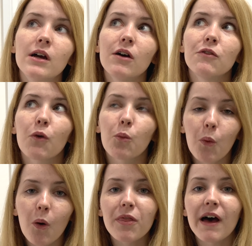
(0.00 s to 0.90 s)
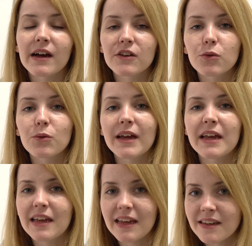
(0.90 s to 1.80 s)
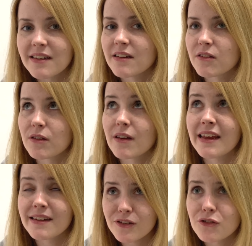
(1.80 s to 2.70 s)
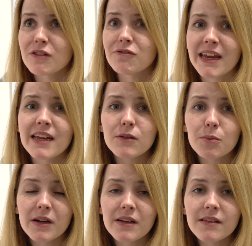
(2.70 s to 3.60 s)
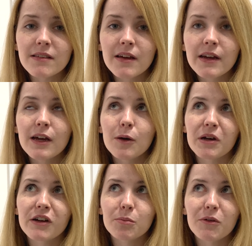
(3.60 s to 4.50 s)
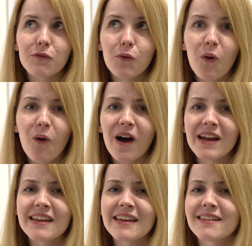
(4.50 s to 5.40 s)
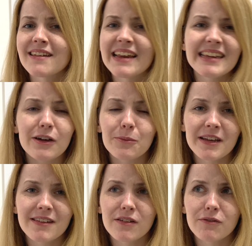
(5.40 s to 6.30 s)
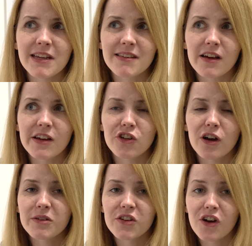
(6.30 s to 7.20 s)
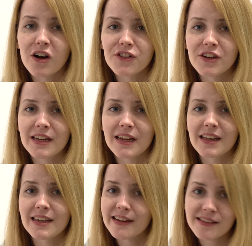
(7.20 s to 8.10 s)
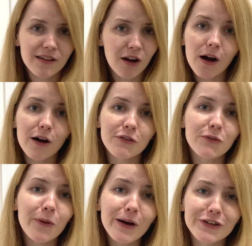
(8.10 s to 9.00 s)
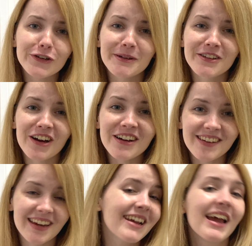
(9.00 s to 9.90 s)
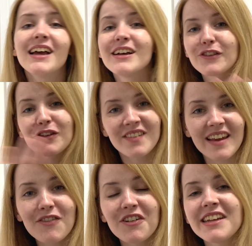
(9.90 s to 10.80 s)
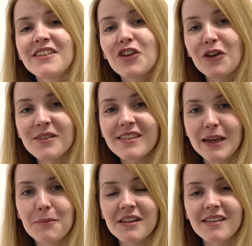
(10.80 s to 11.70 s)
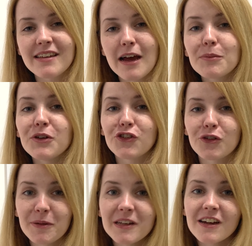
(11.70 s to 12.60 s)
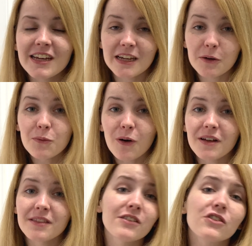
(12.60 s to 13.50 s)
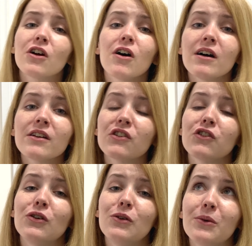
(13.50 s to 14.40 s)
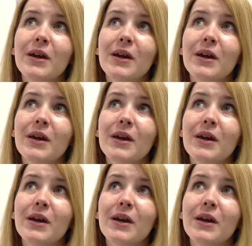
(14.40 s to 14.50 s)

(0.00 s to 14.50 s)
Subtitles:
for what the actual industry rate was. Because before I did any competitor research, I was charging less than half of what I should be charging. So definitely don't skip this step. You should be looking at what others charge to